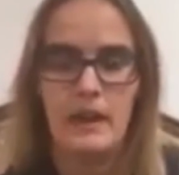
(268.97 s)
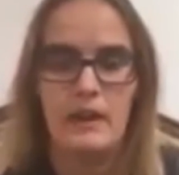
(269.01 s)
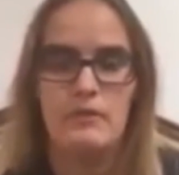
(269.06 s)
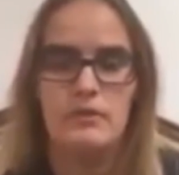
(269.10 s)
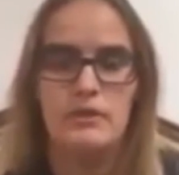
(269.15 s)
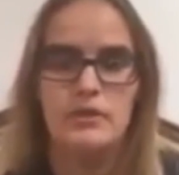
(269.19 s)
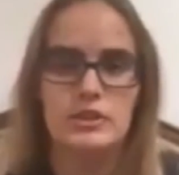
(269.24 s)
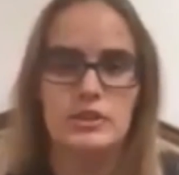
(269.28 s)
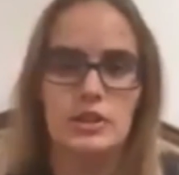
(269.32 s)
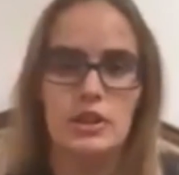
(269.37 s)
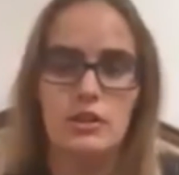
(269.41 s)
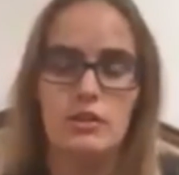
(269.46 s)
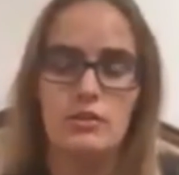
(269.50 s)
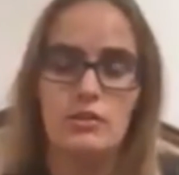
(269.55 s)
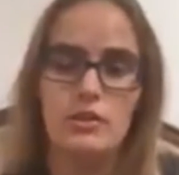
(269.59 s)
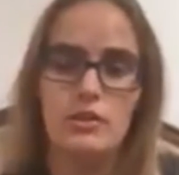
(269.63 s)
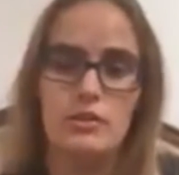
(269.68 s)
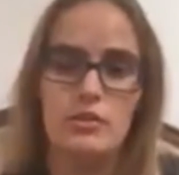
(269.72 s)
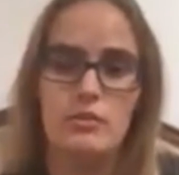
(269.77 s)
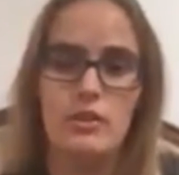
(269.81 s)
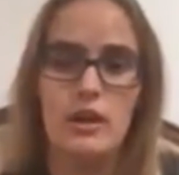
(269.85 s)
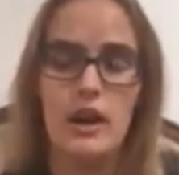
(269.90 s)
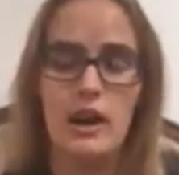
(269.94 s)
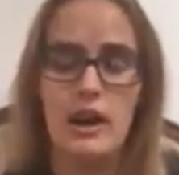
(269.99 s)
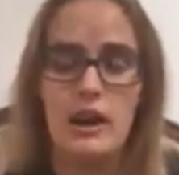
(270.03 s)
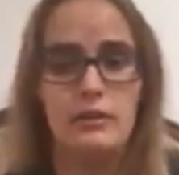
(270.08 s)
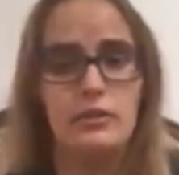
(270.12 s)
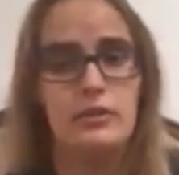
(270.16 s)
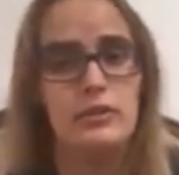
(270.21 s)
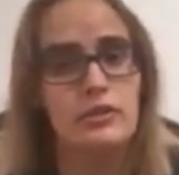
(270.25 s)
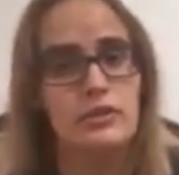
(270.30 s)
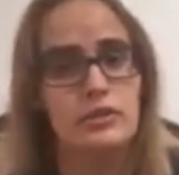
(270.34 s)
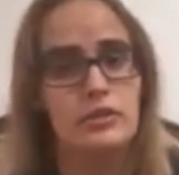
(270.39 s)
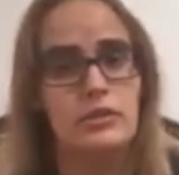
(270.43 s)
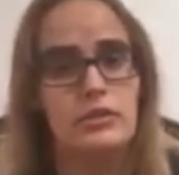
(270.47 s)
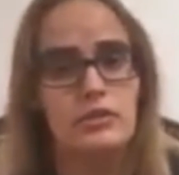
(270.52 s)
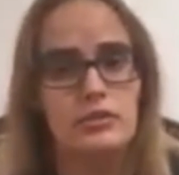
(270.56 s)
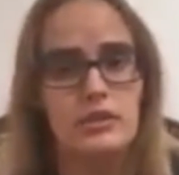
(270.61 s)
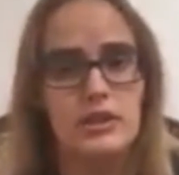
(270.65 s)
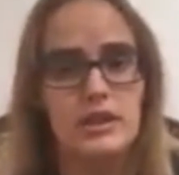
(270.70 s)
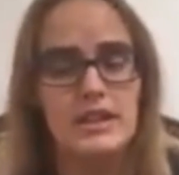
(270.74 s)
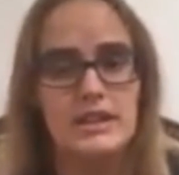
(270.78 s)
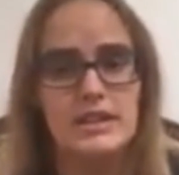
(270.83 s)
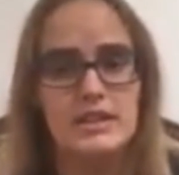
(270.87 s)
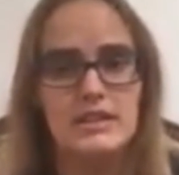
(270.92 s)
will show you how to do
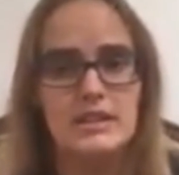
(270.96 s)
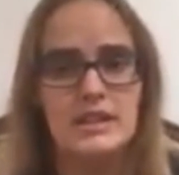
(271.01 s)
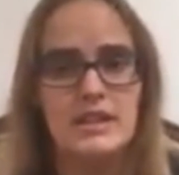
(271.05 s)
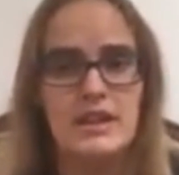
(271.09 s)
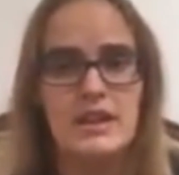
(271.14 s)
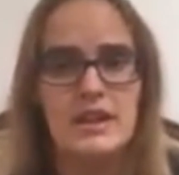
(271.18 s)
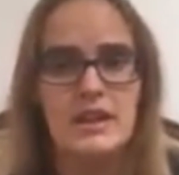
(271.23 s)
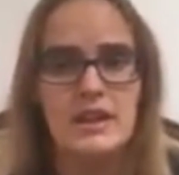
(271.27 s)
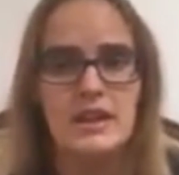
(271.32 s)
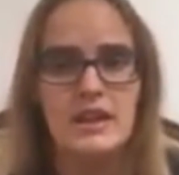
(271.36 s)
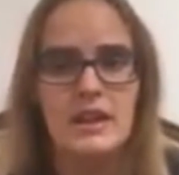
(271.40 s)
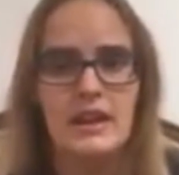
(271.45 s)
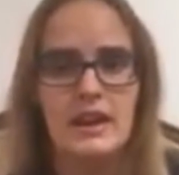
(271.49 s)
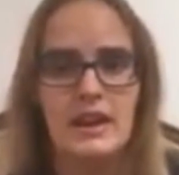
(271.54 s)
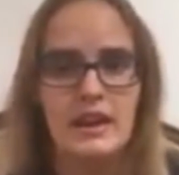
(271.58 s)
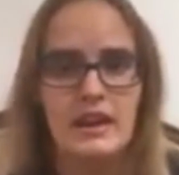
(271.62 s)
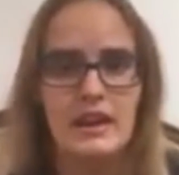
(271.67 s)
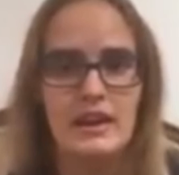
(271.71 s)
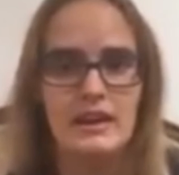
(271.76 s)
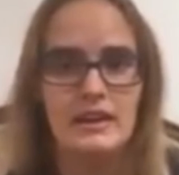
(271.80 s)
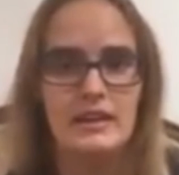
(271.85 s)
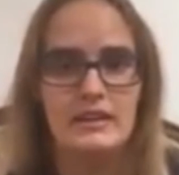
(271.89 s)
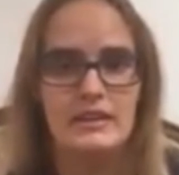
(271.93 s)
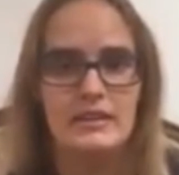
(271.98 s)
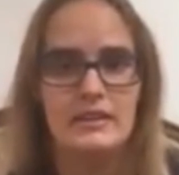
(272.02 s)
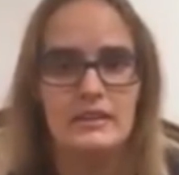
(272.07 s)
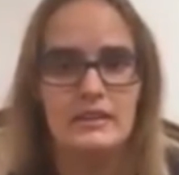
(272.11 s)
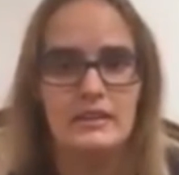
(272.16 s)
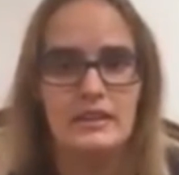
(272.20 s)
it, and